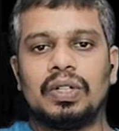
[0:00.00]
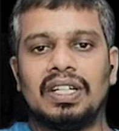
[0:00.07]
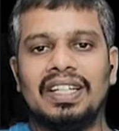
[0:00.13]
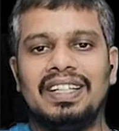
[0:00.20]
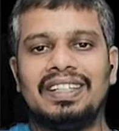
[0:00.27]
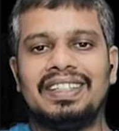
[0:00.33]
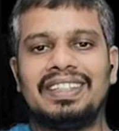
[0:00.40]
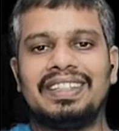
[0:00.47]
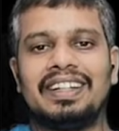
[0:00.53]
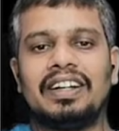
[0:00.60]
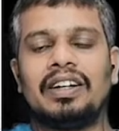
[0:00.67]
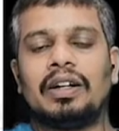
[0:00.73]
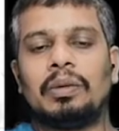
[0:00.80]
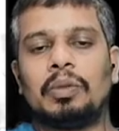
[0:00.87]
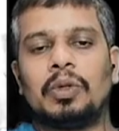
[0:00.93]
only
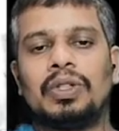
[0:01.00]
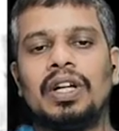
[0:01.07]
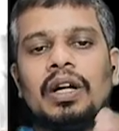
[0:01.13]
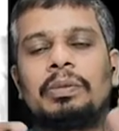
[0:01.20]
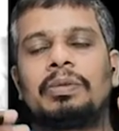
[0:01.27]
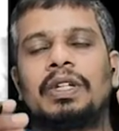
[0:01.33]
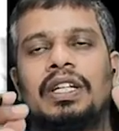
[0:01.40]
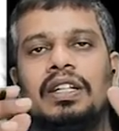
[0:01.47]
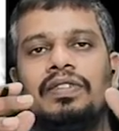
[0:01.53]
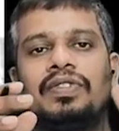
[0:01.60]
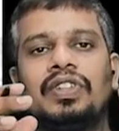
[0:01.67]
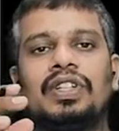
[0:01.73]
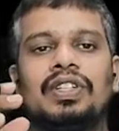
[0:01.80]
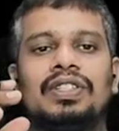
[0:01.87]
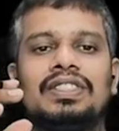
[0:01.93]
above the optical
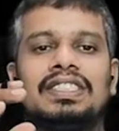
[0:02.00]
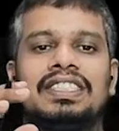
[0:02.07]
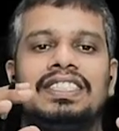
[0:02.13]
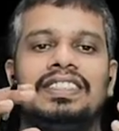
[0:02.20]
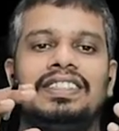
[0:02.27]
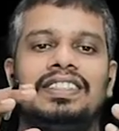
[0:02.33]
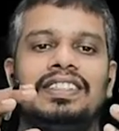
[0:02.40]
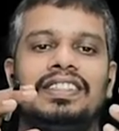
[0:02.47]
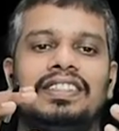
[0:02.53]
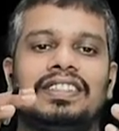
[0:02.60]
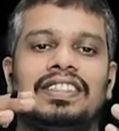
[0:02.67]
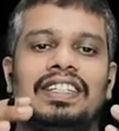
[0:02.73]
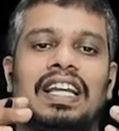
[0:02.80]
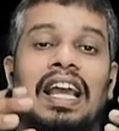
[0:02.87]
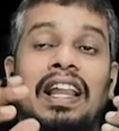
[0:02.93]
frequency,
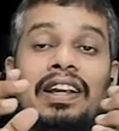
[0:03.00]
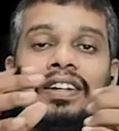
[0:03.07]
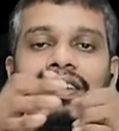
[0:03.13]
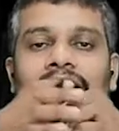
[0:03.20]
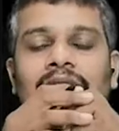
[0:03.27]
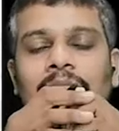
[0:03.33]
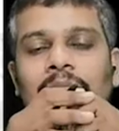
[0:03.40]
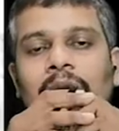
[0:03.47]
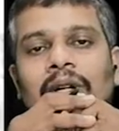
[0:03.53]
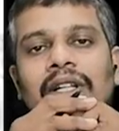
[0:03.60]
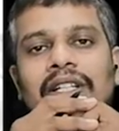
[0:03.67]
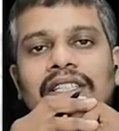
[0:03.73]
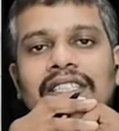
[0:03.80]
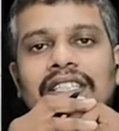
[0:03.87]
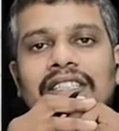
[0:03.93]
the electronic
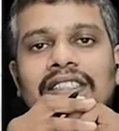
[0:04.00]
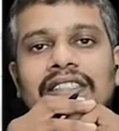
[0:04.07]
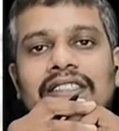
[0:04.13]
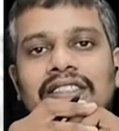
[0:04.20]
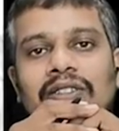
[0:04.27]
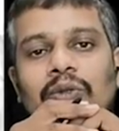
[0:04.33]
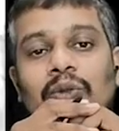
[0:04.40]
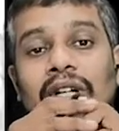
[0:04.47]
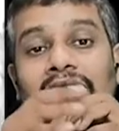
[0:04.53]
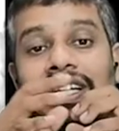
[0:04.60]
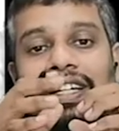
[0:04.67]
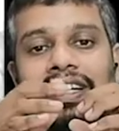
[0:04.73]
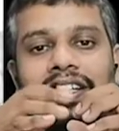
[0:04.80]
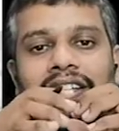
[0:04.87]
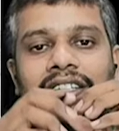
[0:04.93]
polarization
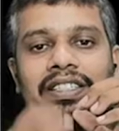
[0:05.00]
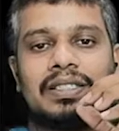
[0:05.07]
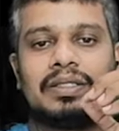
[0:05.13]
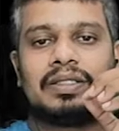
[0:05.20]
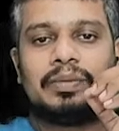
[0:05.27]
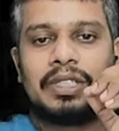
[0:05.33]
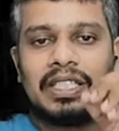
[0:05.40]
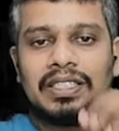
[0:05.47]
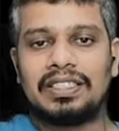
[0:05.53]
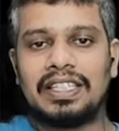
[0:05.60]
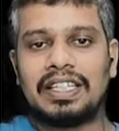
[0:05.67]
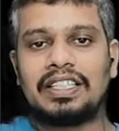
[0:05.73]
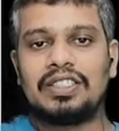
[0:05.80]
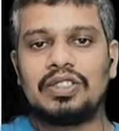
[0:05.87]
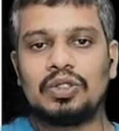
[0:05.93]
only occurs, because
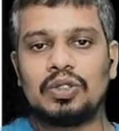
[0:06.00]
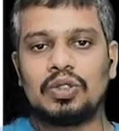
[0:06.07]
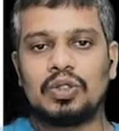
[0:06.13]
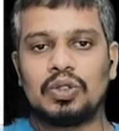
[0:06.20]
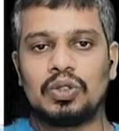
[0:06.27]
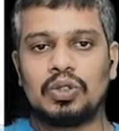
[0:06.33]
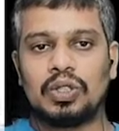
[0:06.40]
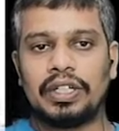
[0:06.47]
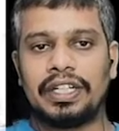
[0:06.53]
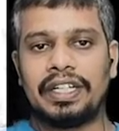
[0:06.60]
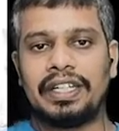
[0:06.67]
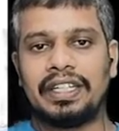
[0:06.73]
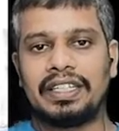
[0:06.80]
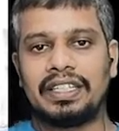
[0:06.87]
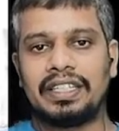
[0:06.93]
there is no
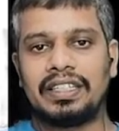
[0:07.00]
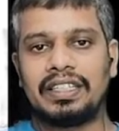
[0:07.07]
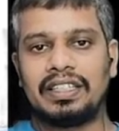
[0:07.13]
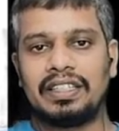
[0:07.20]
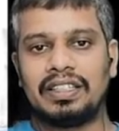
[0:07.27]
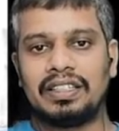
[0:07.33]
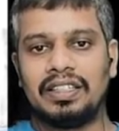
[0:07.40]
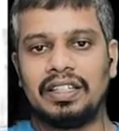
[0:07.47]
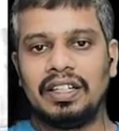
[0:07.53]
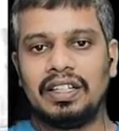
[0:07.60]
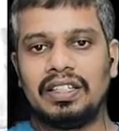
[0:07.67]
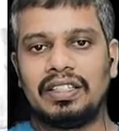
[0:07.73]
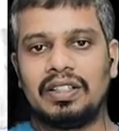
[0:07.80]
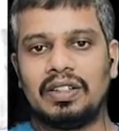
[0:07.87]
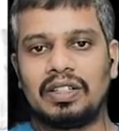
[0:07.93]
ionic here.
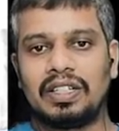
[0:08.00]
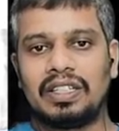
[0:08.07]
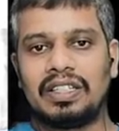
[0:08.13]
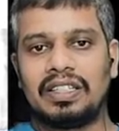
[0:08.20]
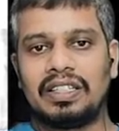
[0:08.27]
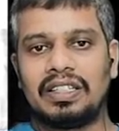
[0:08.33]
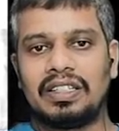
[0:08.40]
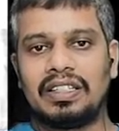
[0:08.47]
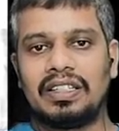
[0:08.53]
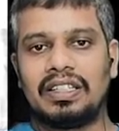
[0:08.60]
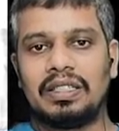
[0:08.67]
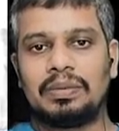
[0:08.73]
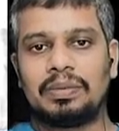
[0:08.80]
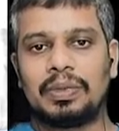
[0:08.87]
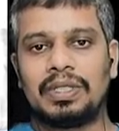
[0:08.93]
Look at
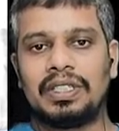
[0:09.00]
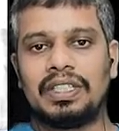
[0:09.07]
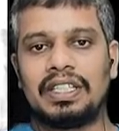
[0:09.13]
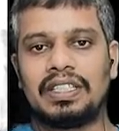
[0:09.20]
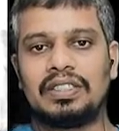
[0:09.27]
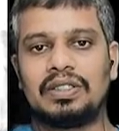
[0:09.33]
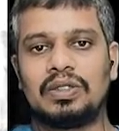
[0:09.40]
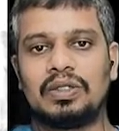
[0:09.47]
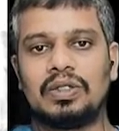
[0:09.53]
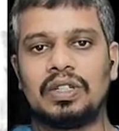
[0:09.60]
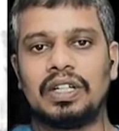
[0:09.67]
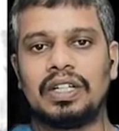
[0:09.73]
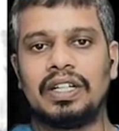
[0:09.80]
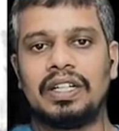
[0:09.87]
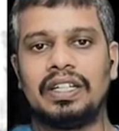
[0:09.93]
this point, there is
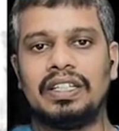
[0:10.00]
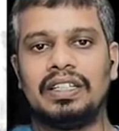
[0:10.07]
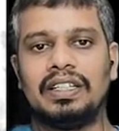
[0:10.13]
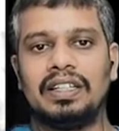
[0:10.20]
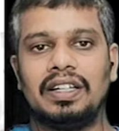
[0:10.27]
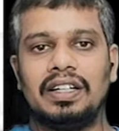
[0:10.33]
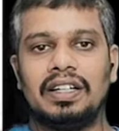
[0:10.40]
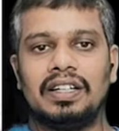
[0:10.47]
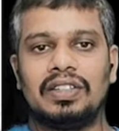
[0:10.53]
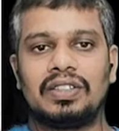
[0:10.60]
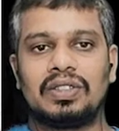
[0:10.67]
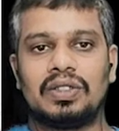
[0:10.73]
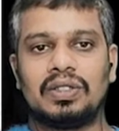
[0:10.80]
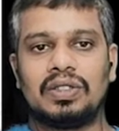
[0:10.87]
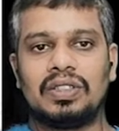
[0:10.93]
no ionic.
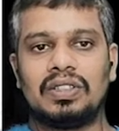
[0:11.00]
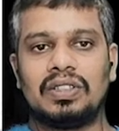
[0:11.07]
So